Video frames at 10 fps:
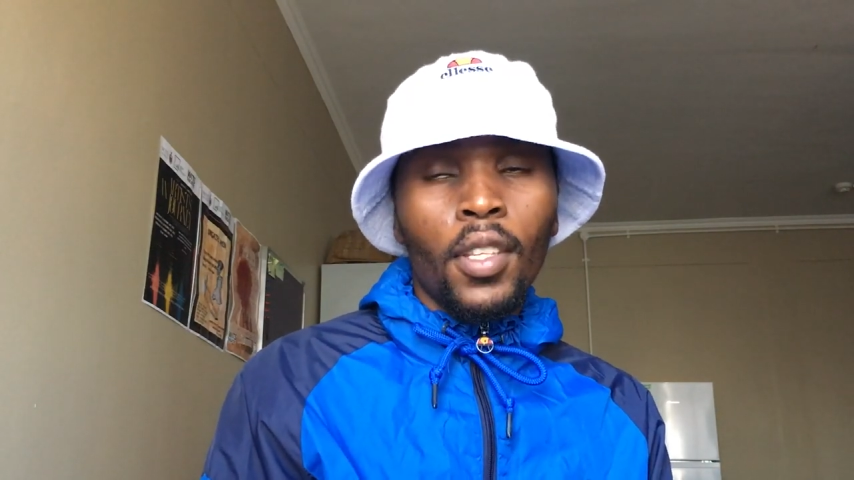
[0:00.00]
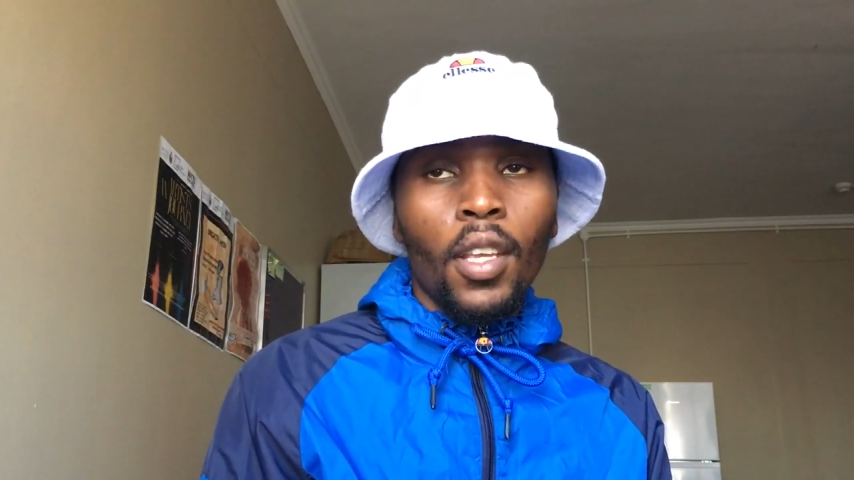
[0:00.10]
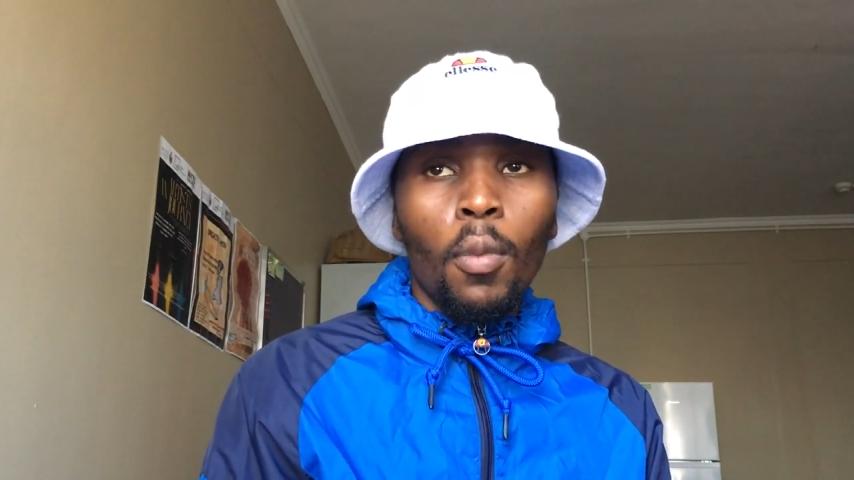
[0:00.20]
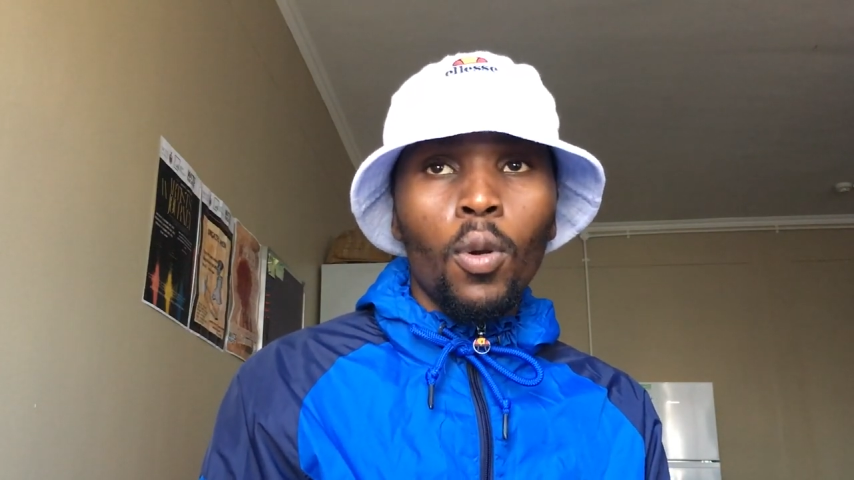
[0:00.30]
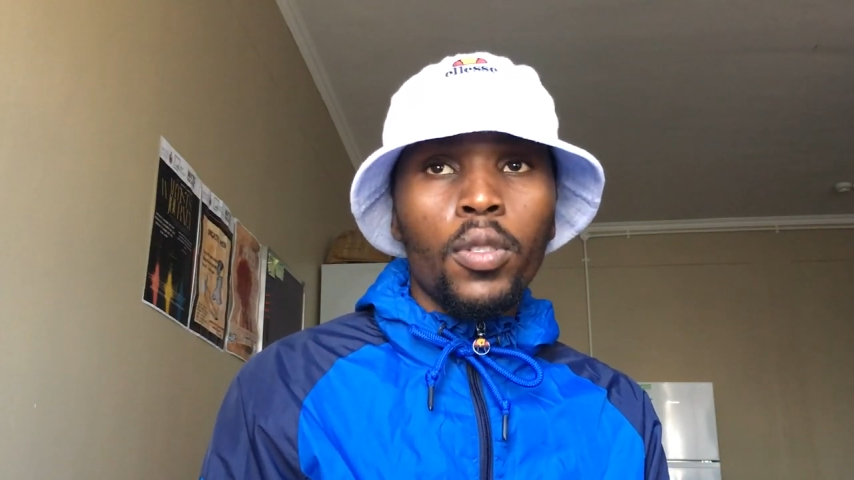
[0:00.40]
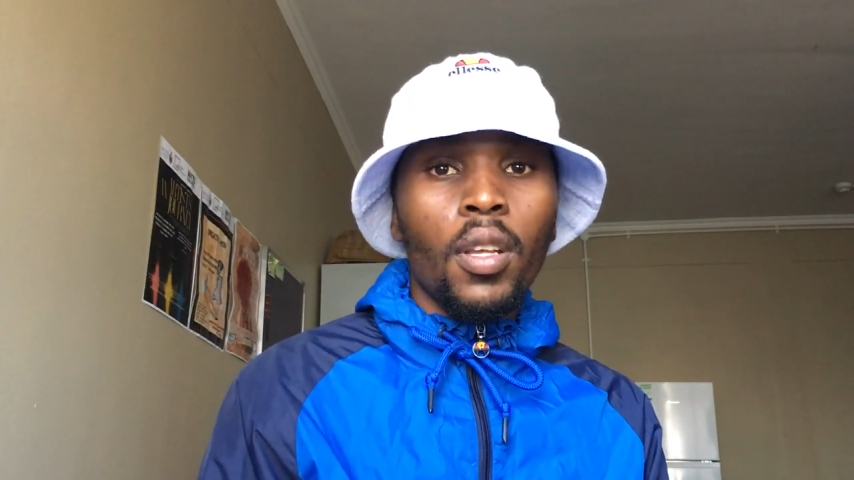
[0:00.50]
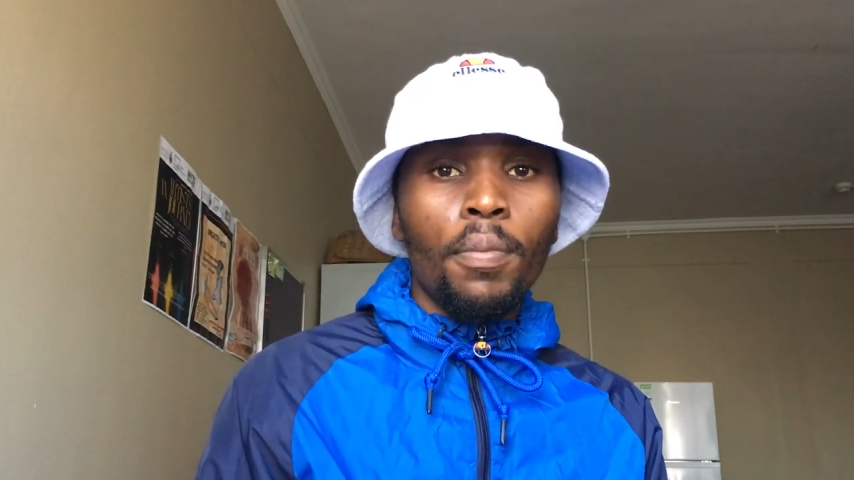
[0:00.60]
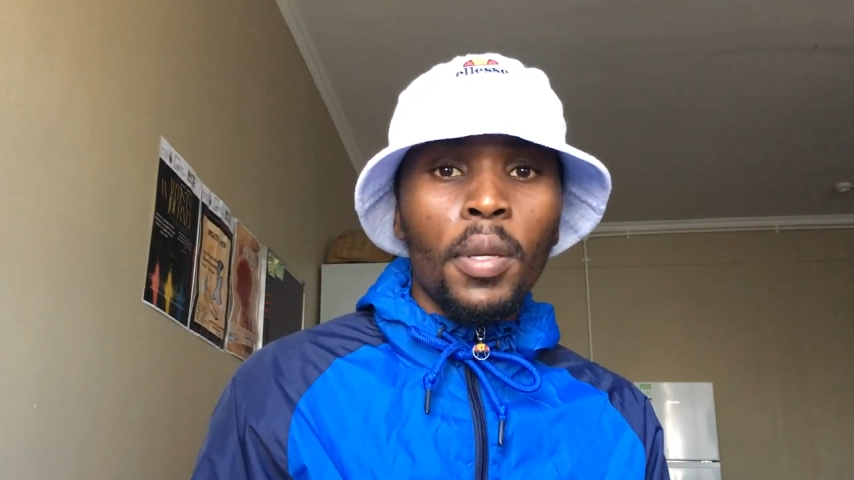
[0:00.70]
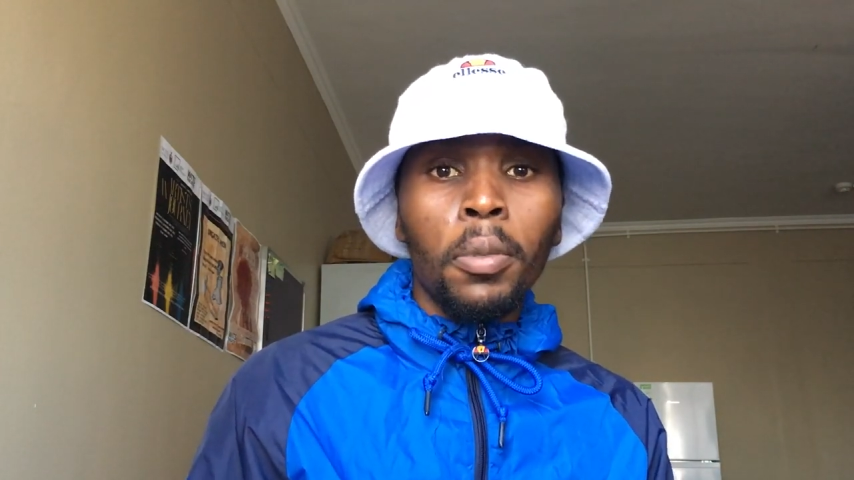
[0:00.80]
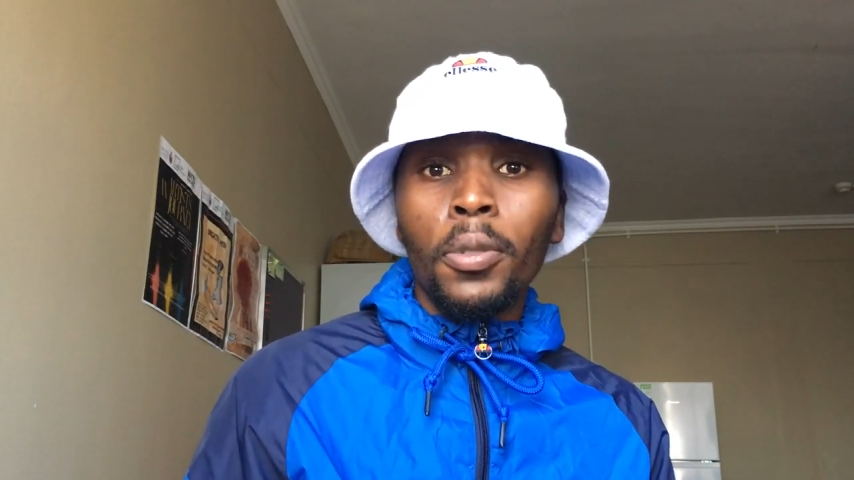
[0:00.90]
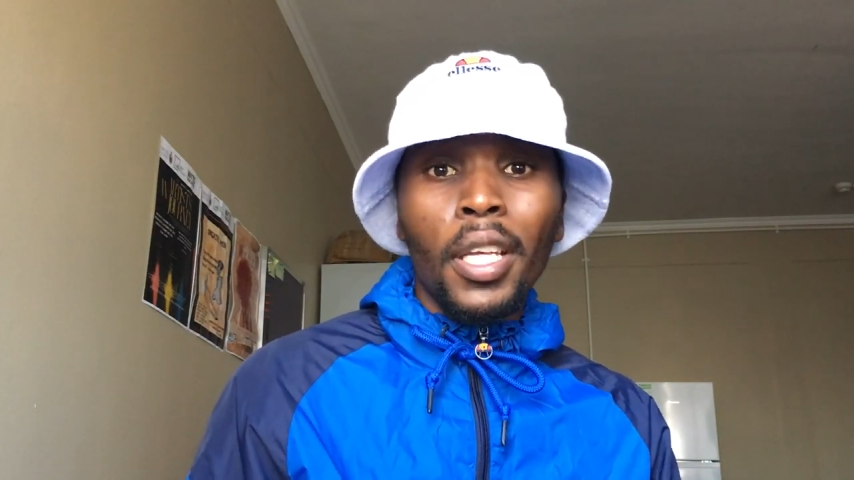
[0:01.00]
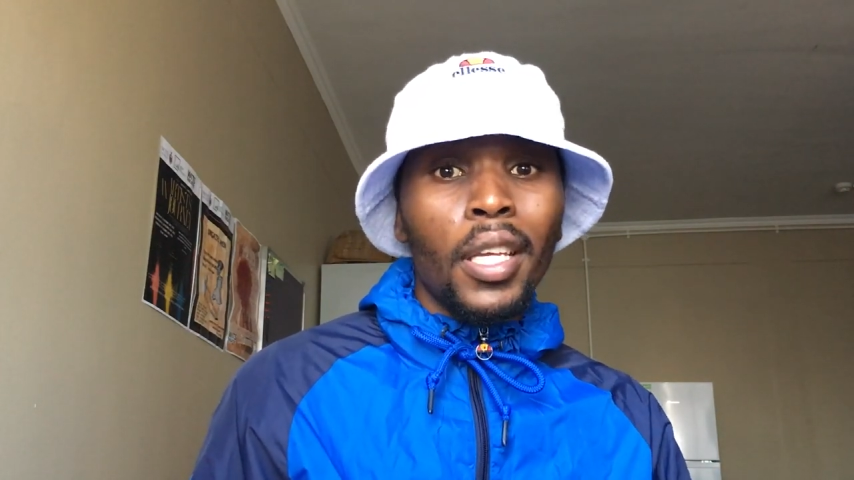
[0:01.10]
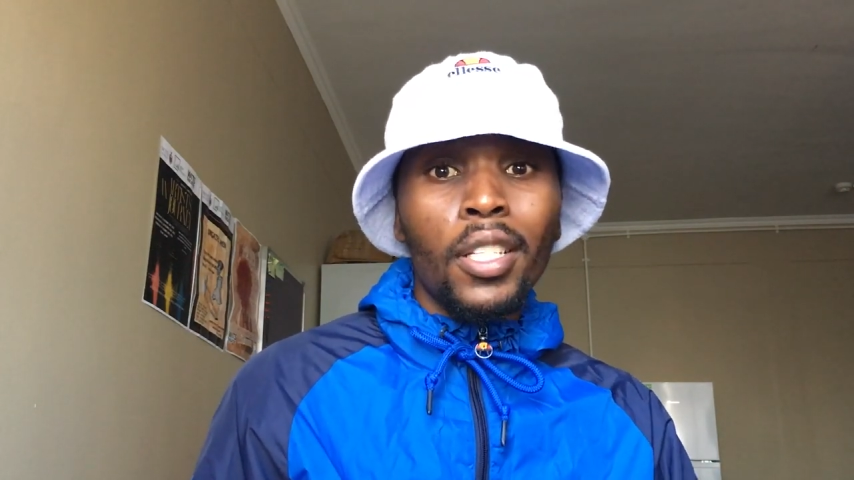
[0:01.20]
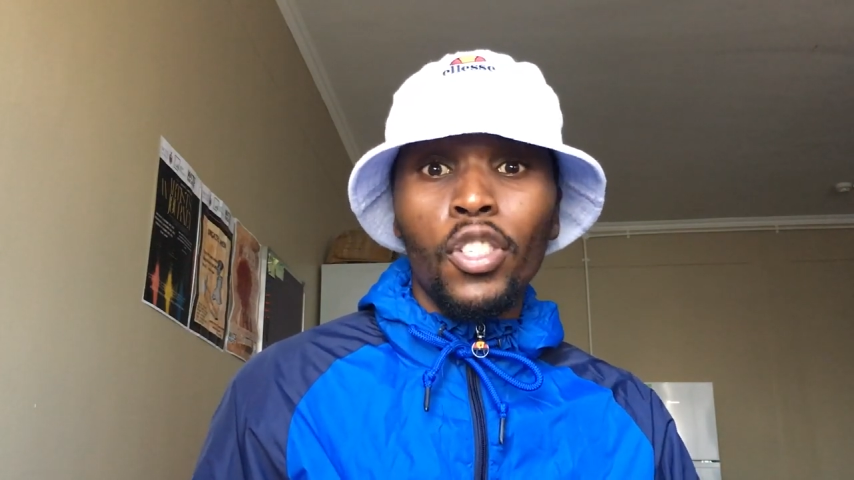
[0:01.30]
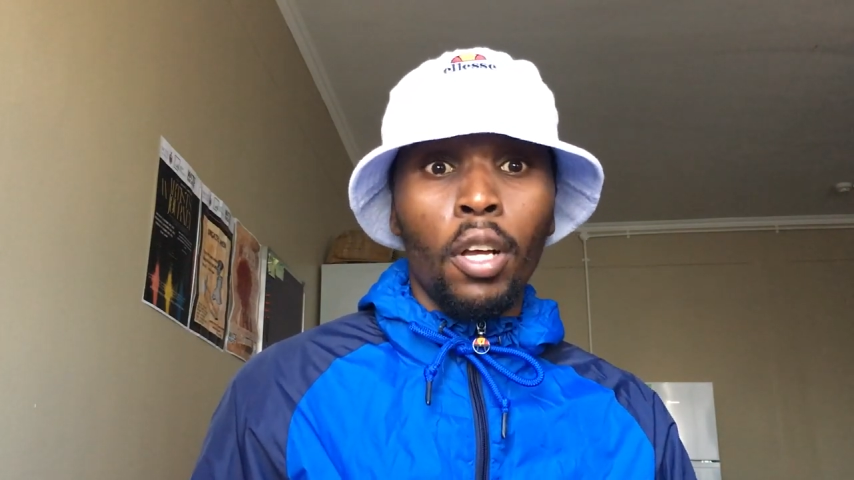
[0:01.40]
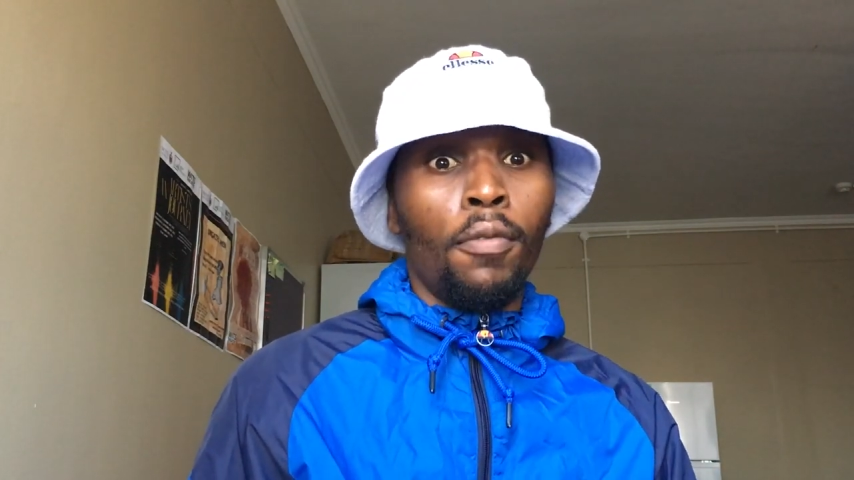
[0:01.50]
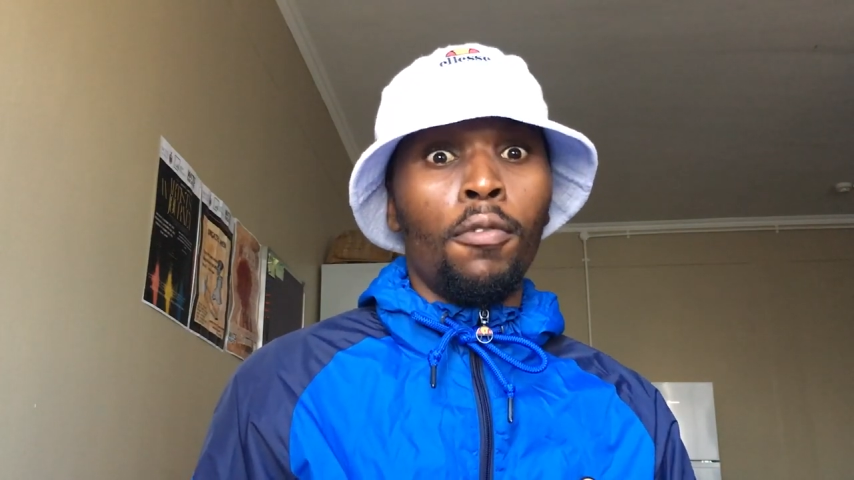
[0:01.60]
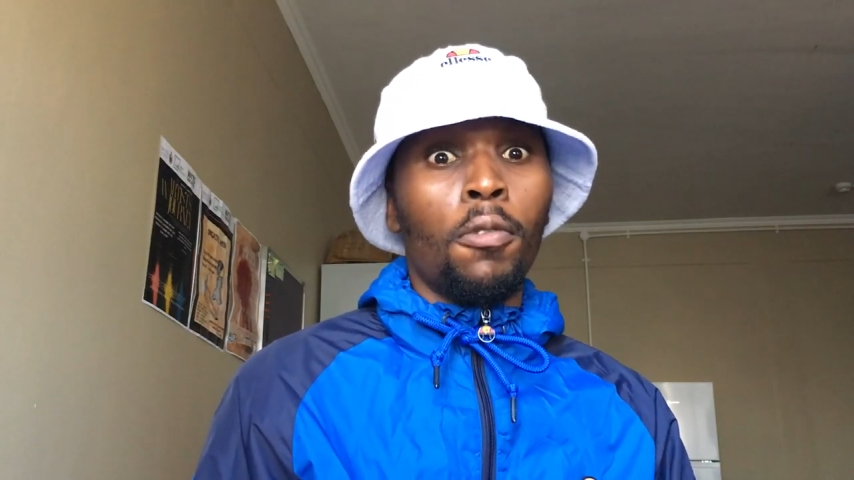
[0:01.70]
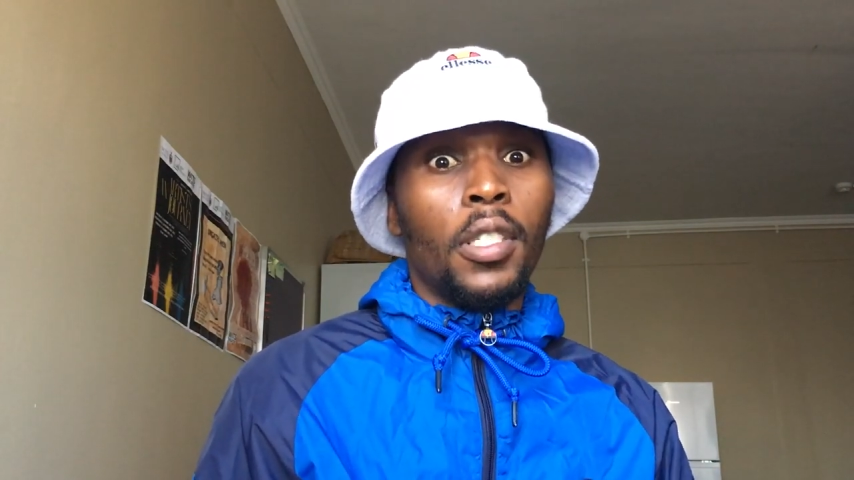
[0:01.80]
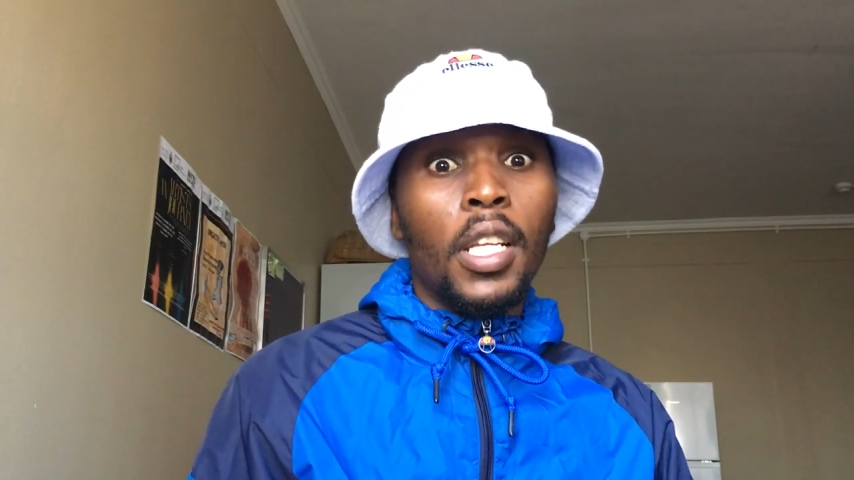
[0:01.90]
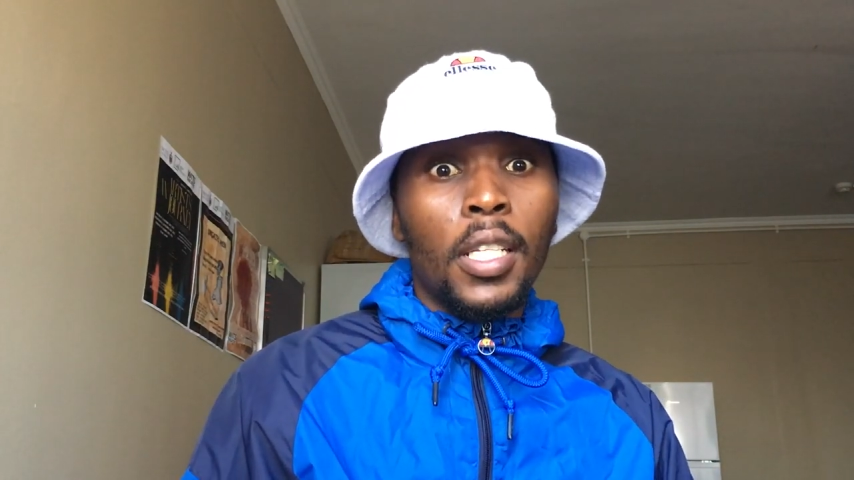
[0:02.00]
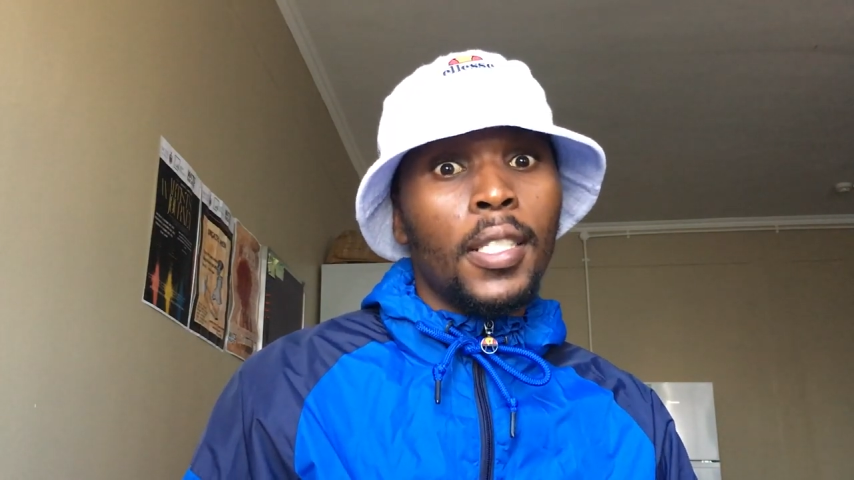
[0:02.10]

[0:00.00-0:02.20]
Yeah, but some people, they eat junk food.